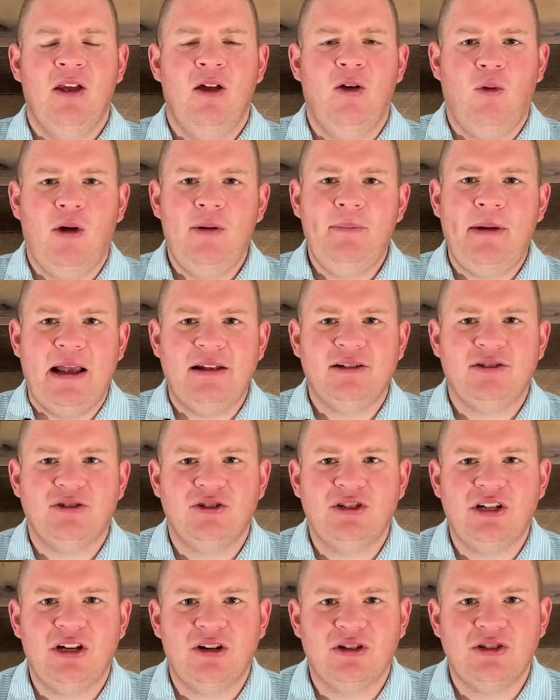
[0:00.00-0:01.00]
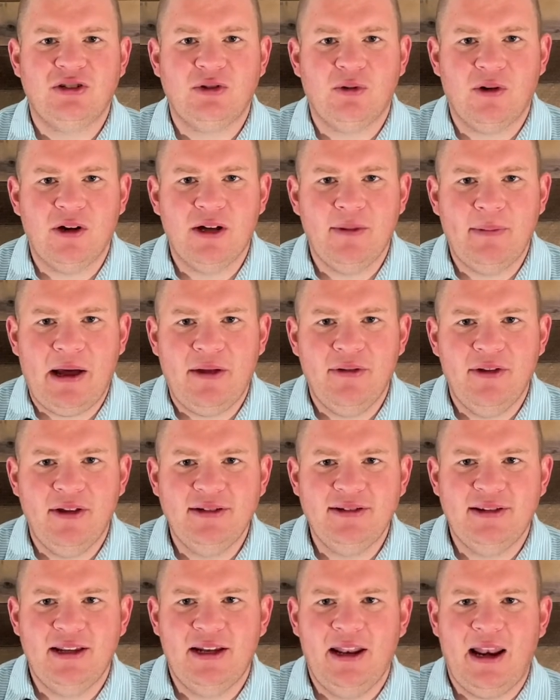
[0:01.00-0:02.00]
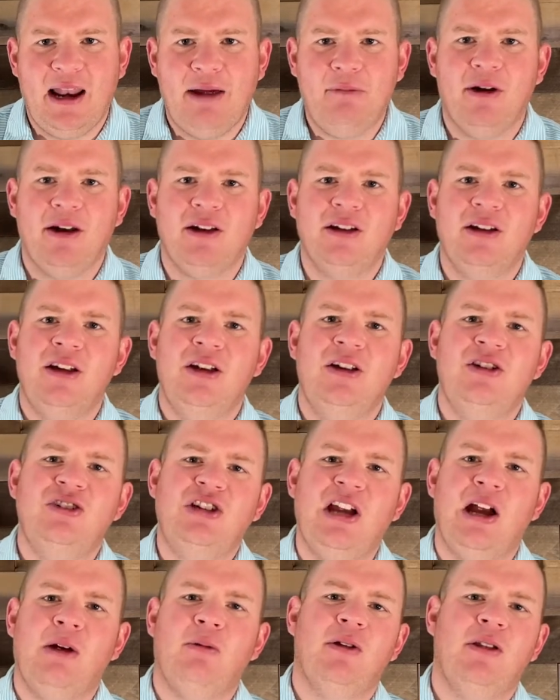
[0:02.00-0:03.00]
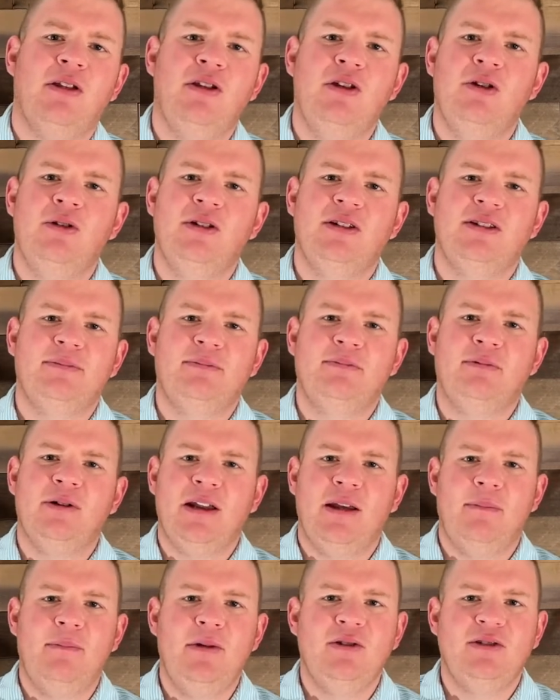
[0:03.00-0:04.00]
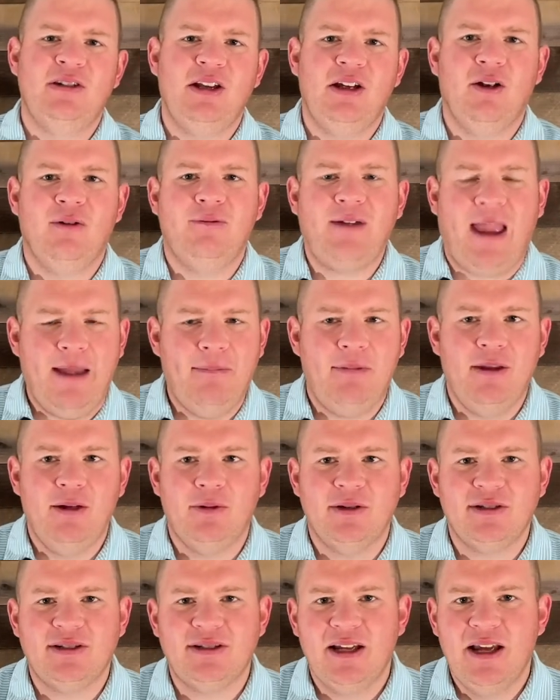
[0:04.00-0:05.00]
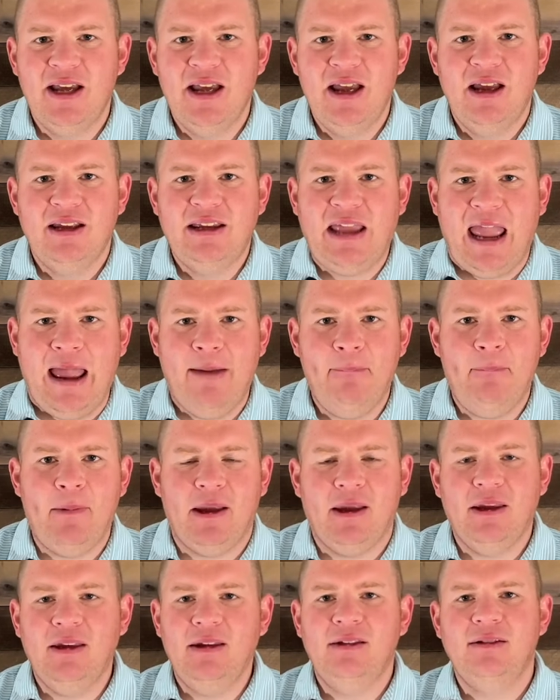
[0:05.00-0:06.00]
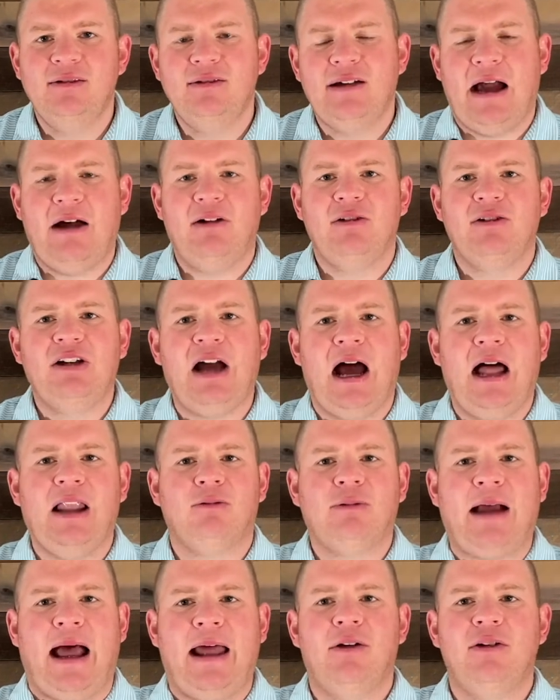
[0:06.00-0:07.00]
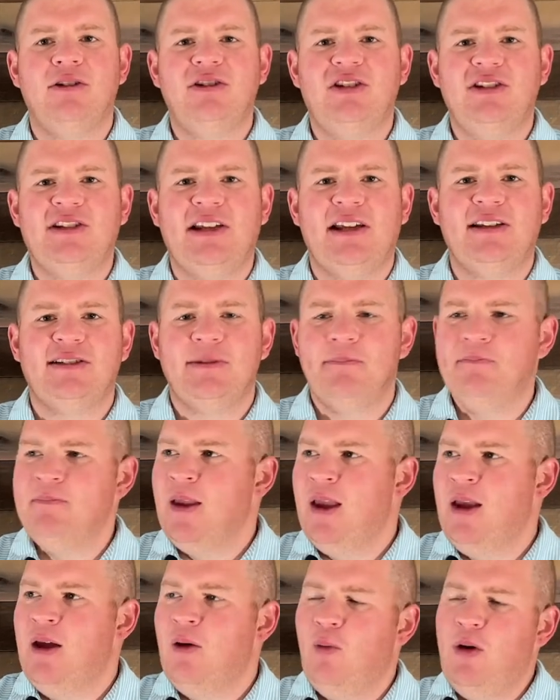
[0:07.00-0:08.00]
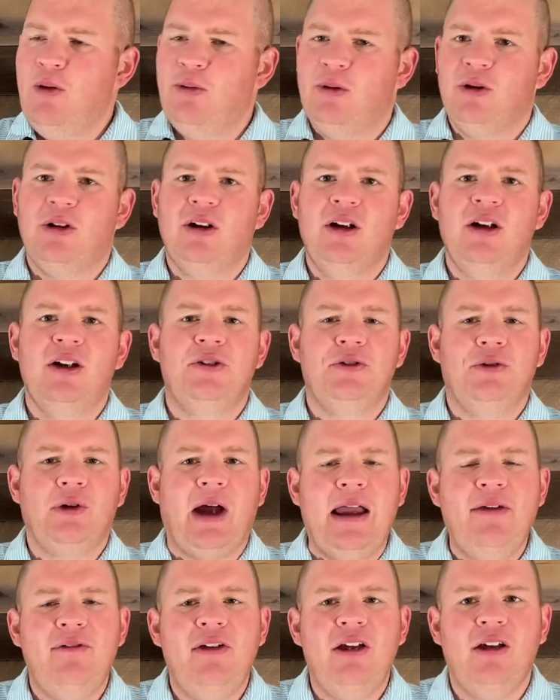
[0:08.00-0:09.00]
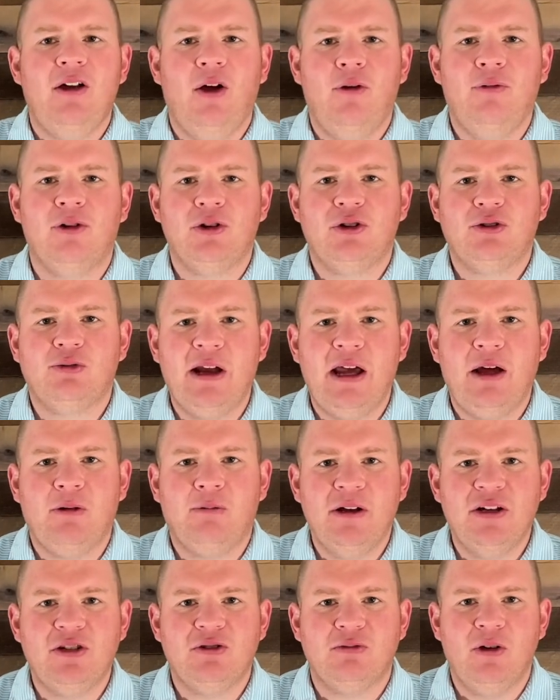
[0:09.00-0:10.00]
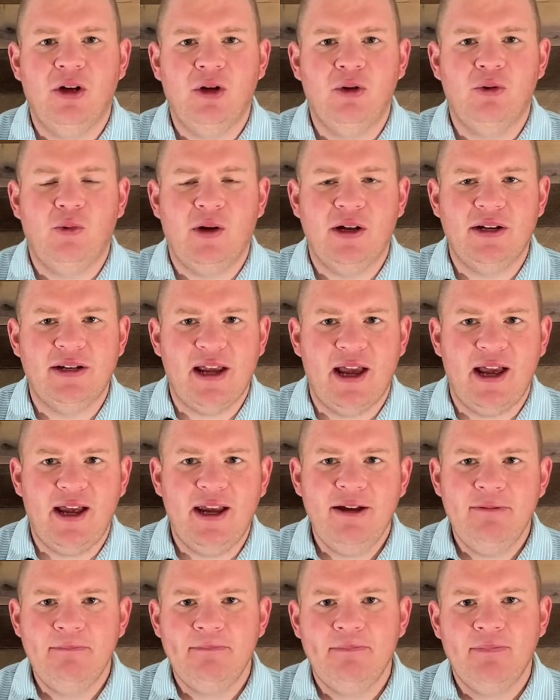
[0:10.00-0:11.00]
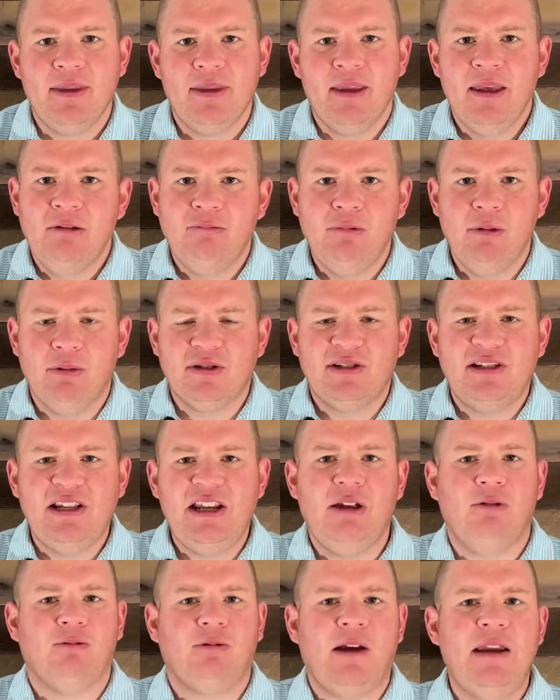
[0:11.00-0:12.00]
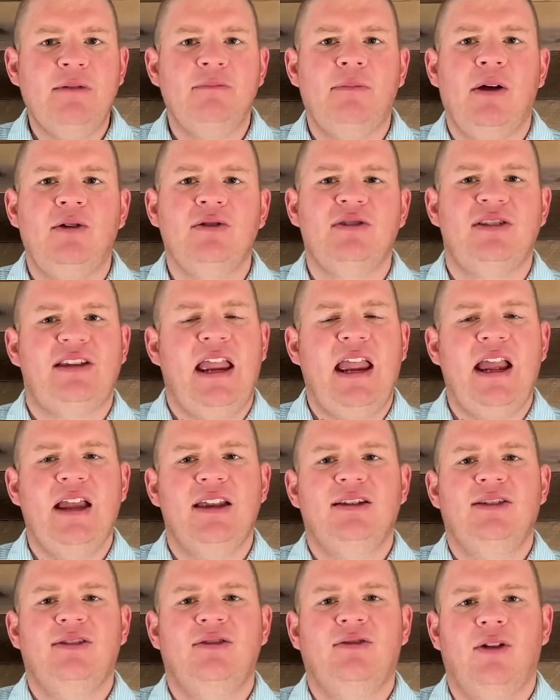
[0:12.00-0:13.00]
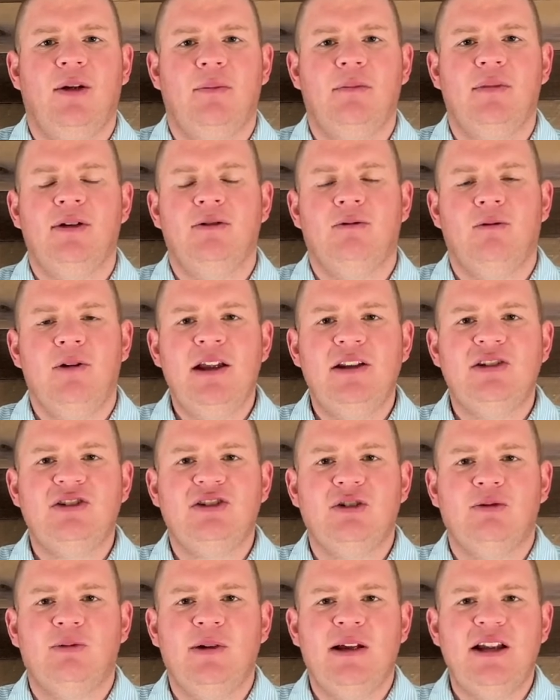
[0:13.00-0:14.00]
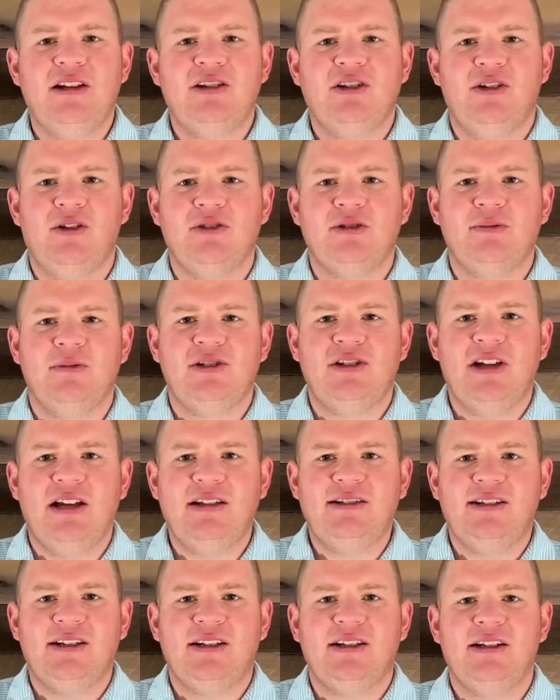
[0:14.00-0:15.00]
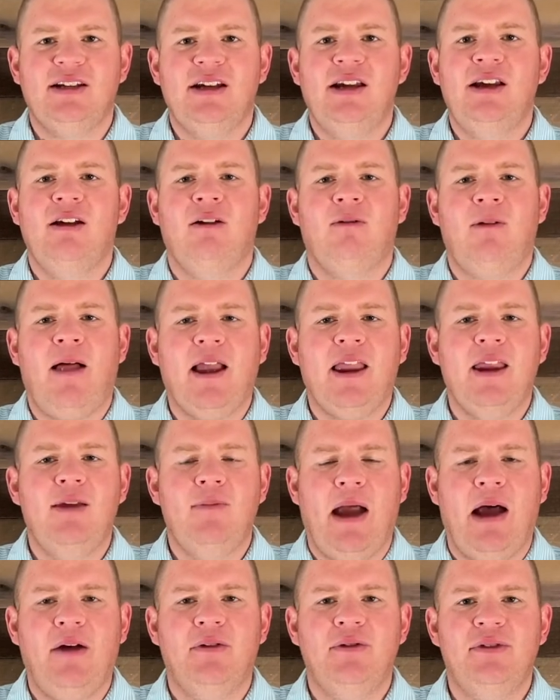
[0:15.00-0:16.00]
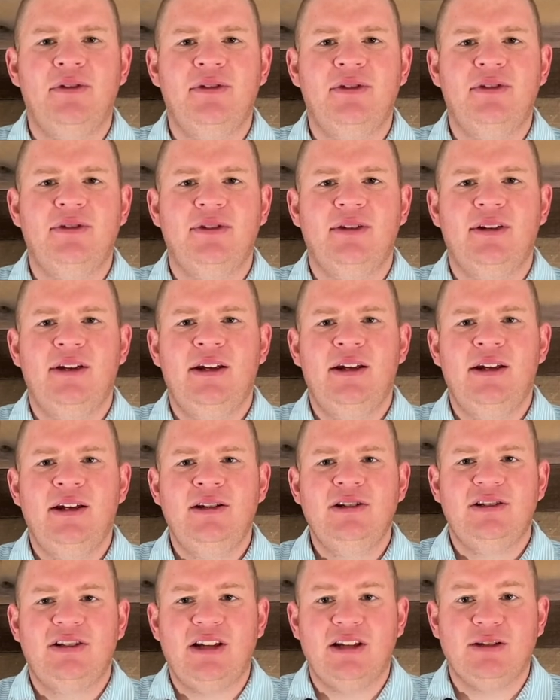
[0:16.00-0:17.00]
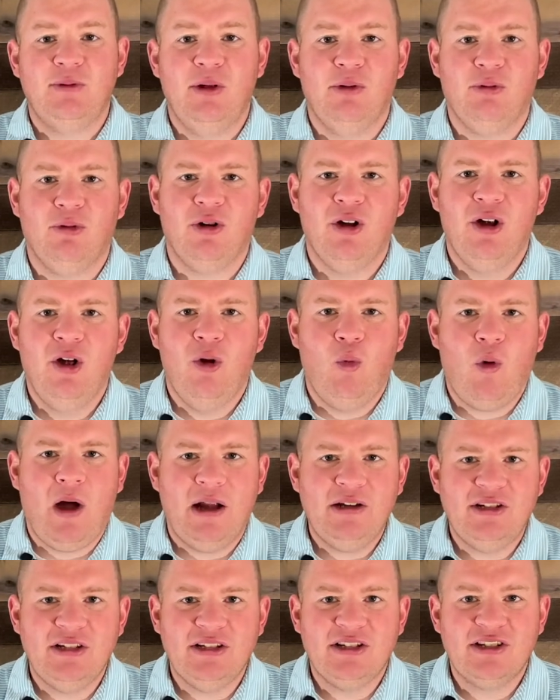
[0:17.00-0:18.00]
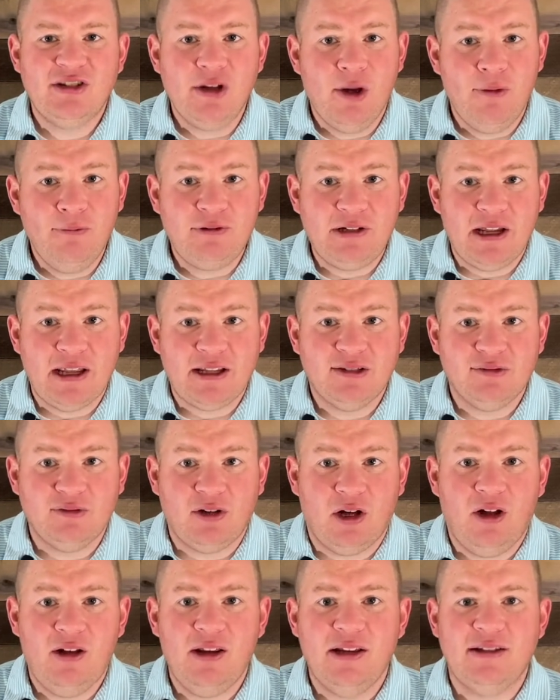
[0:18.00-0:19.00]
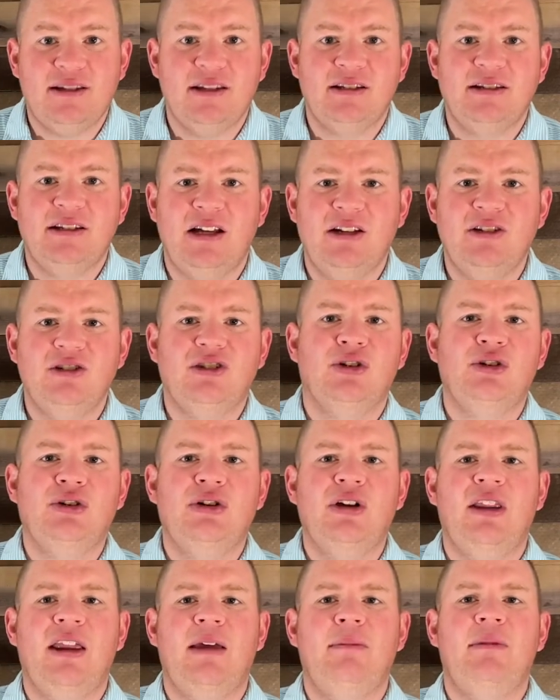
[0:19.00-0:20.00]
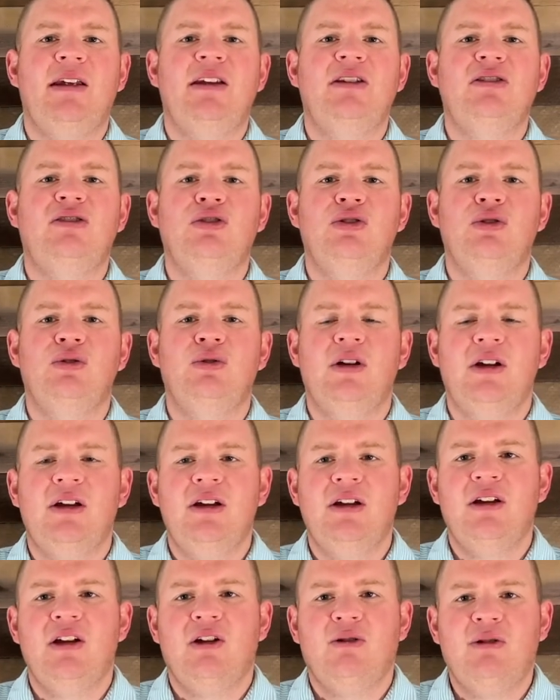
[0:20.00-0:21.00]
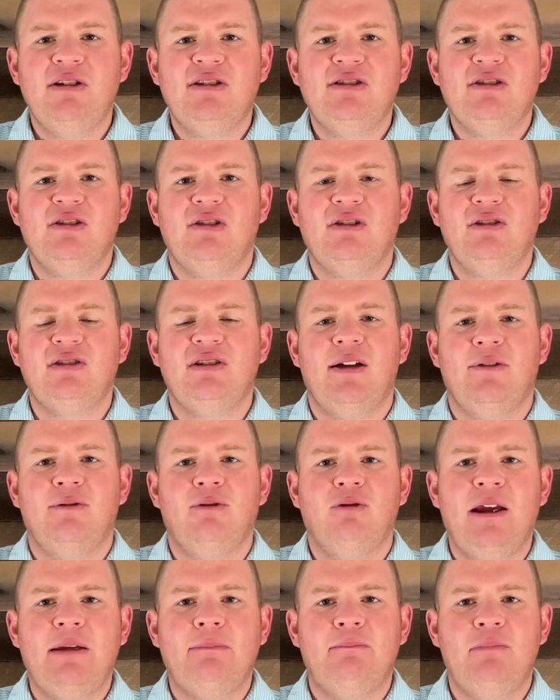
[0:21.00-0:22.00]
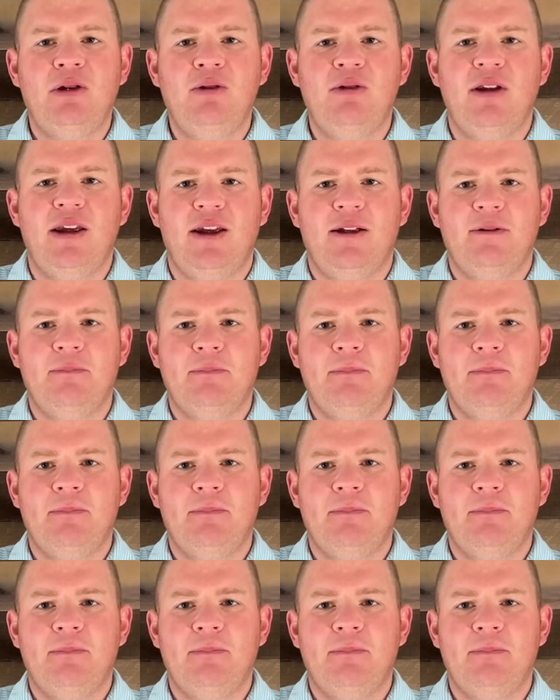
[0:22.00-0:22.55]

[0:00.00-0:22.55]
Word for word: One pastor shared a story about this that, that I want to share with you. It's pretty amusing. Her family was camping out in Colorado, and she says, We were driving over Trail Ridge Road one day. We were seeing rainbows dance from ridge to ridge in those majestic Rocky Mountains. She says, We were watching snowflakes fall as the sun turned them into crystals of great beauty.